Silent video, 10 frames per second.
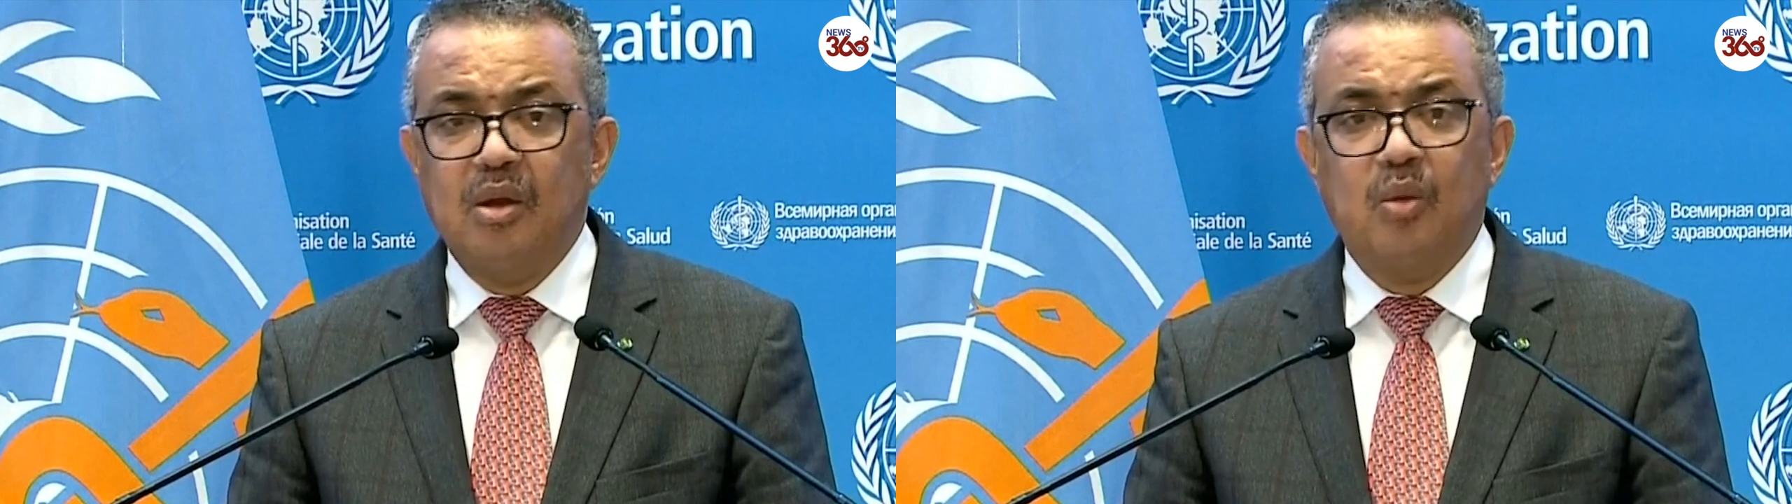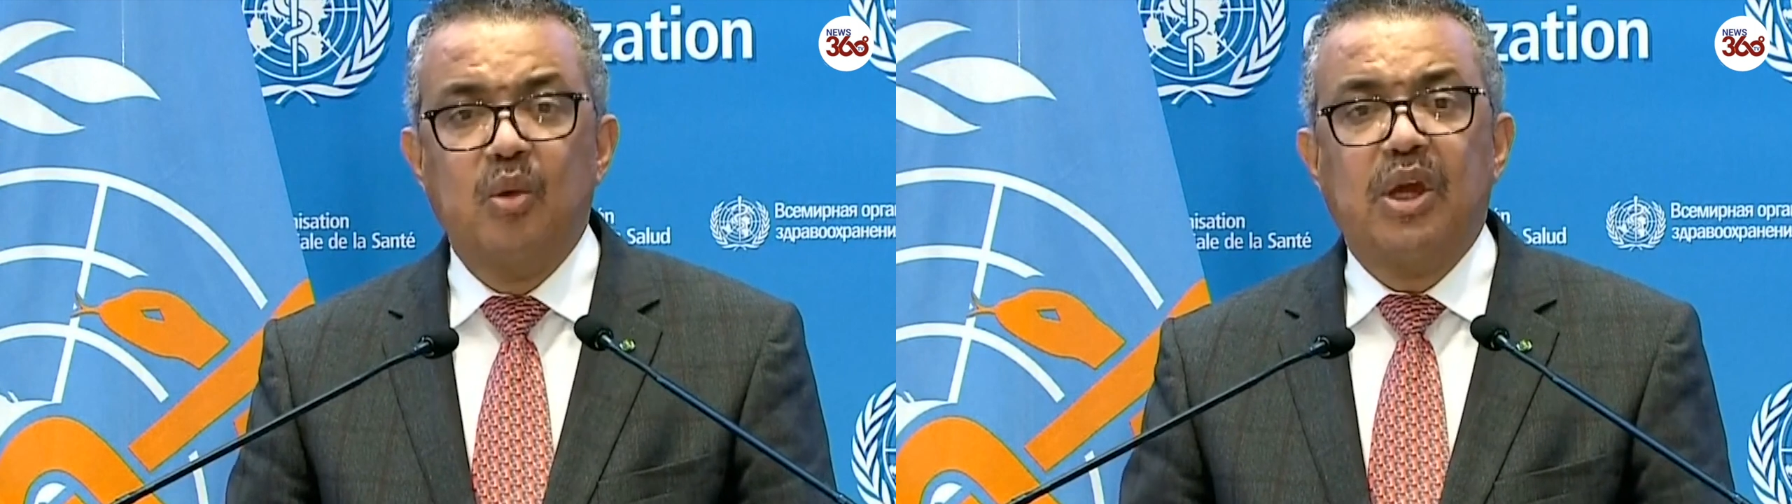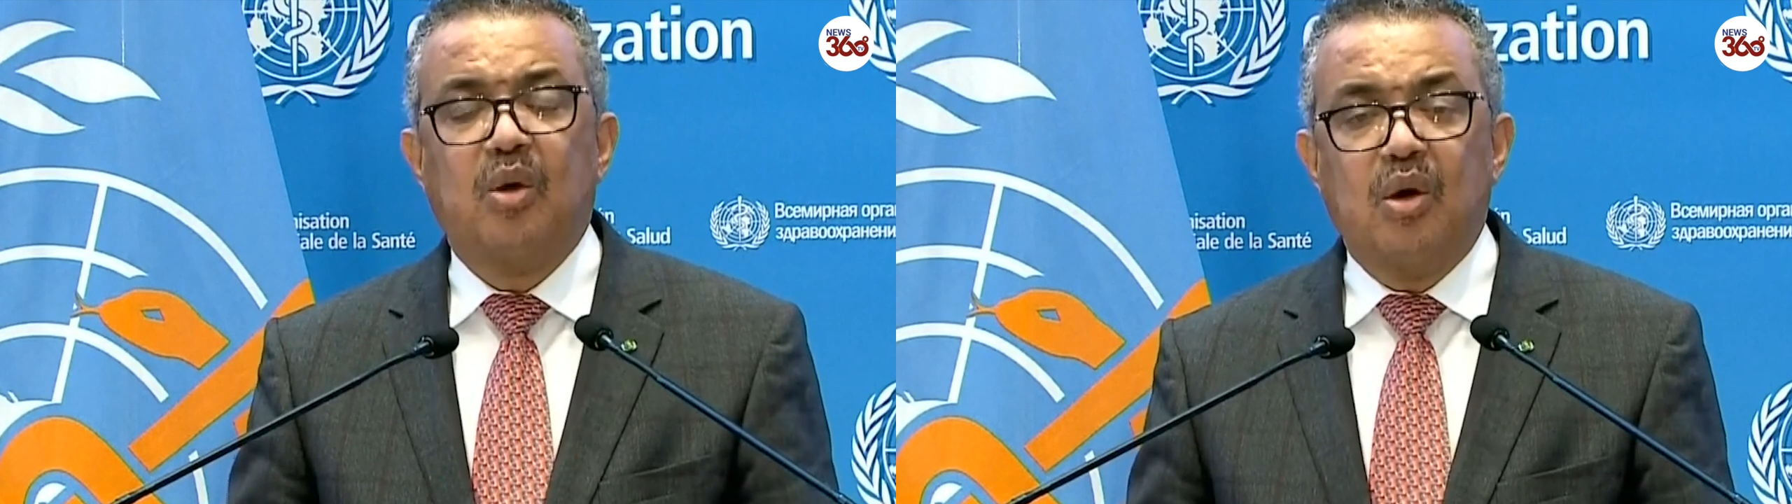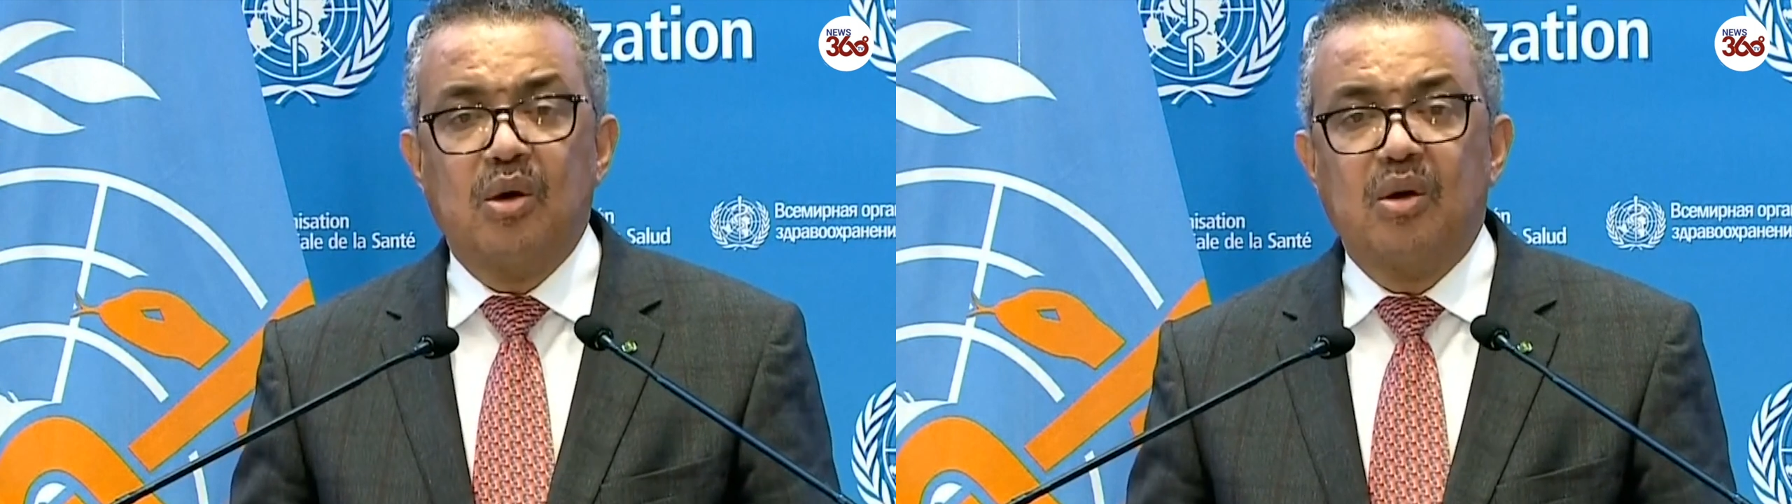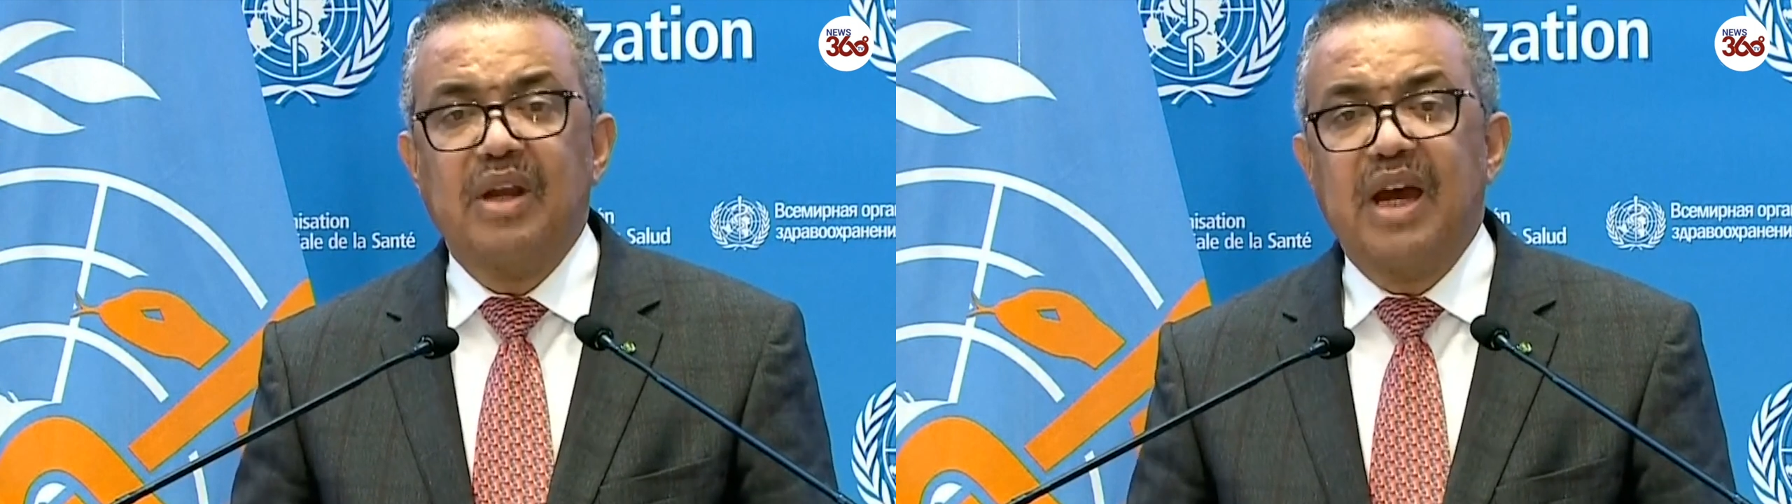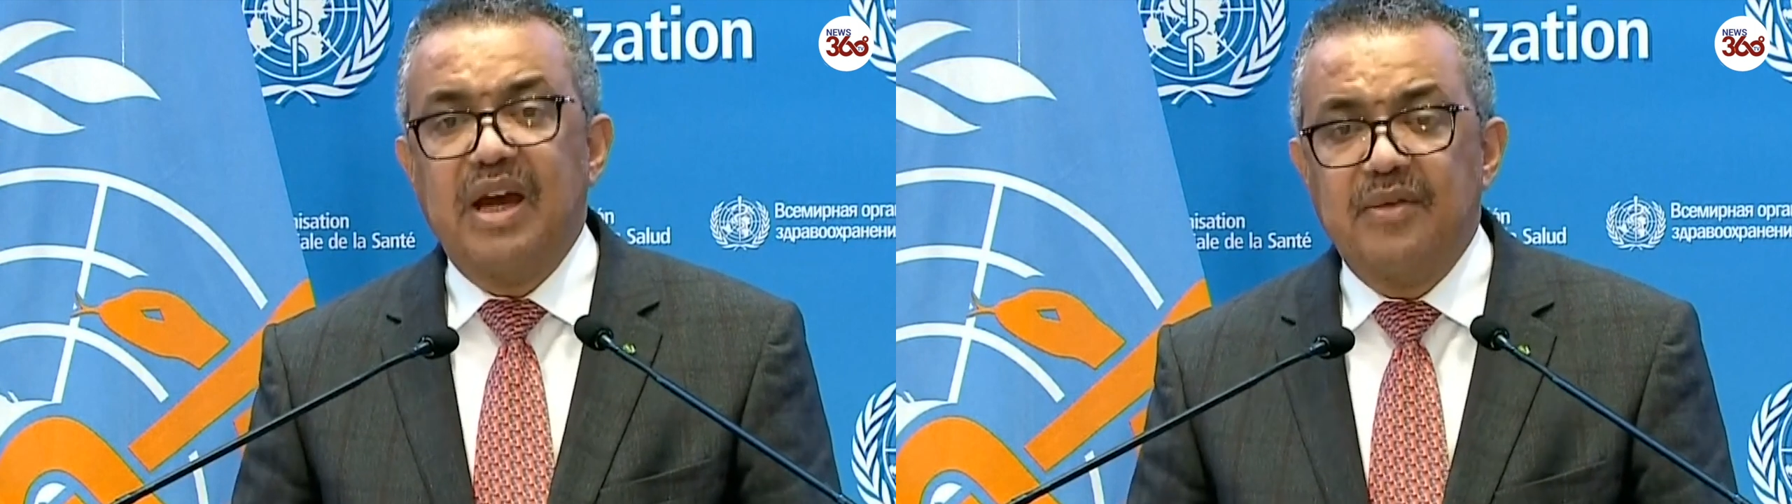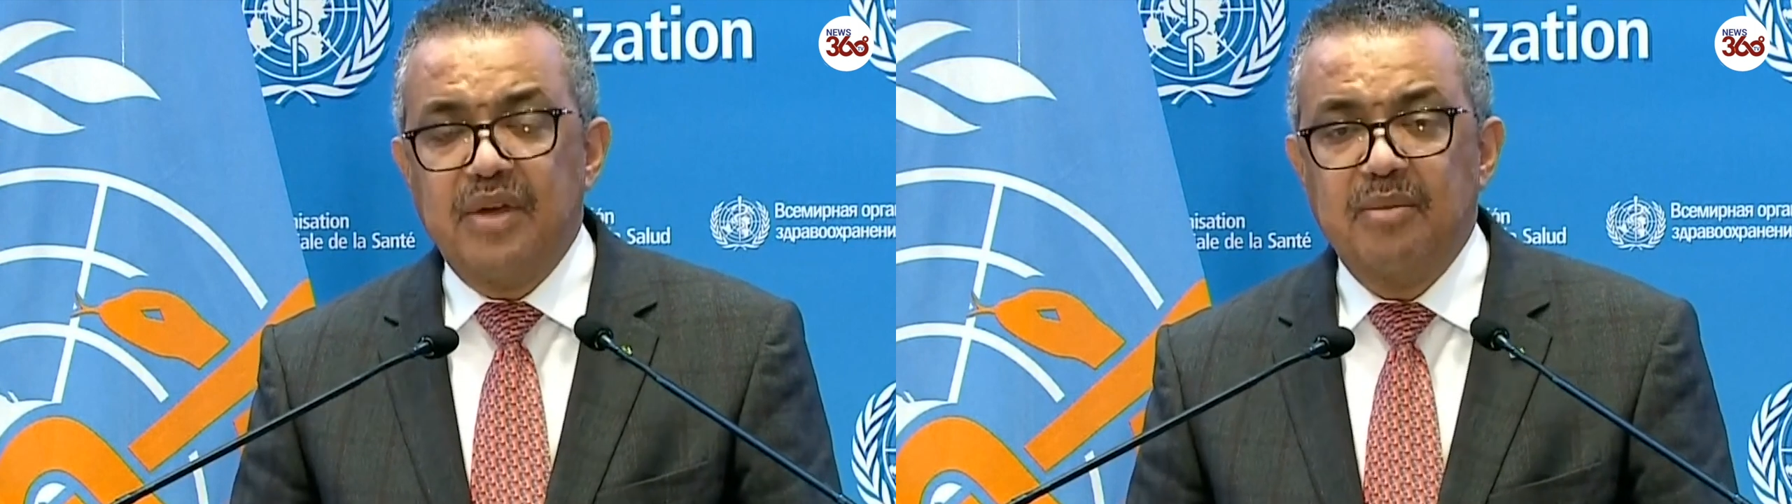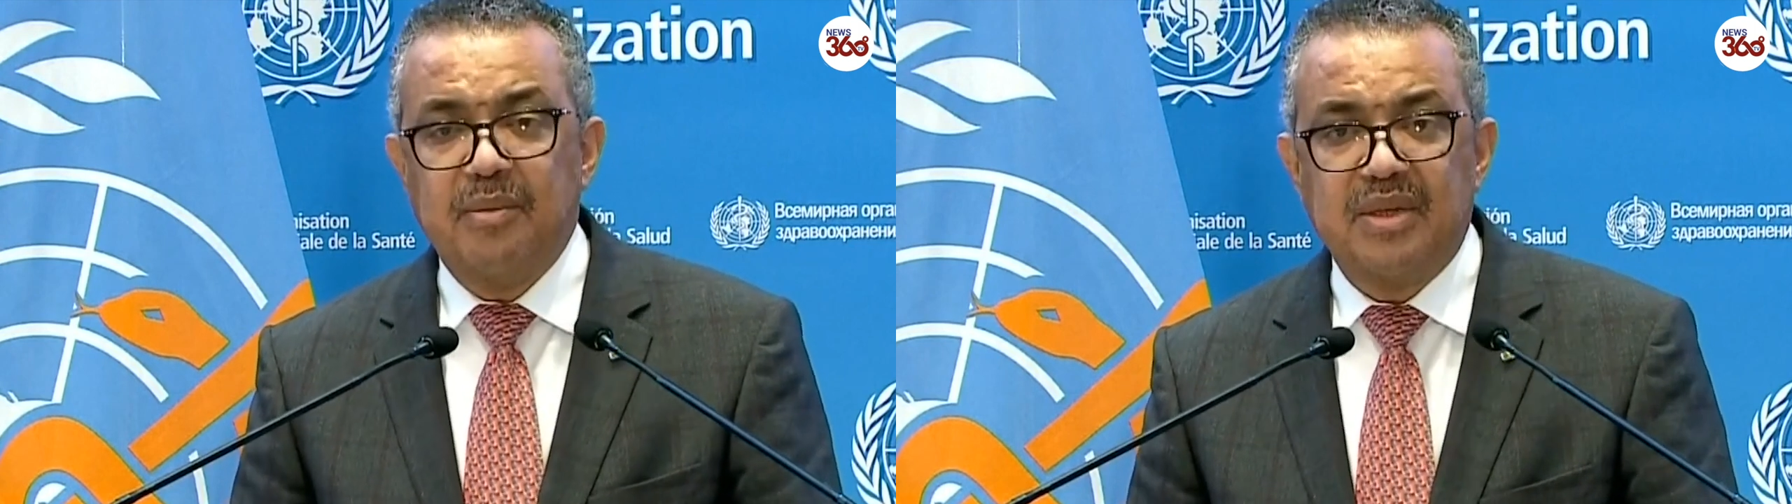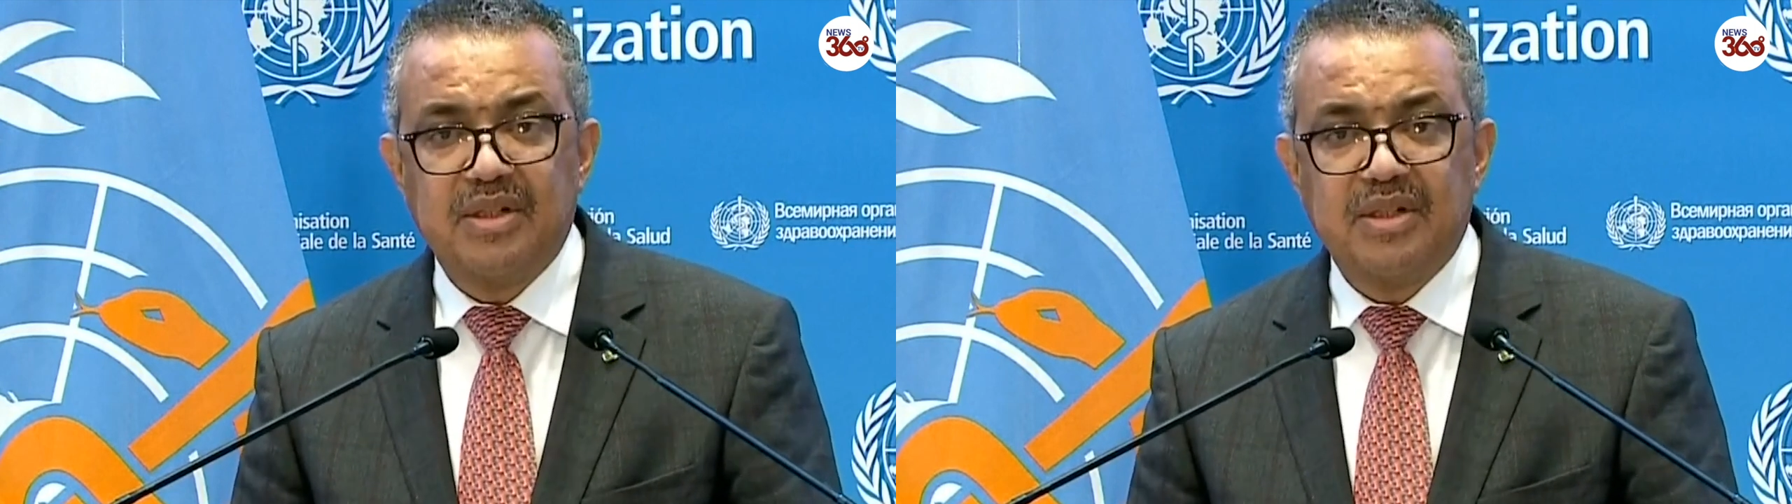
We call on every member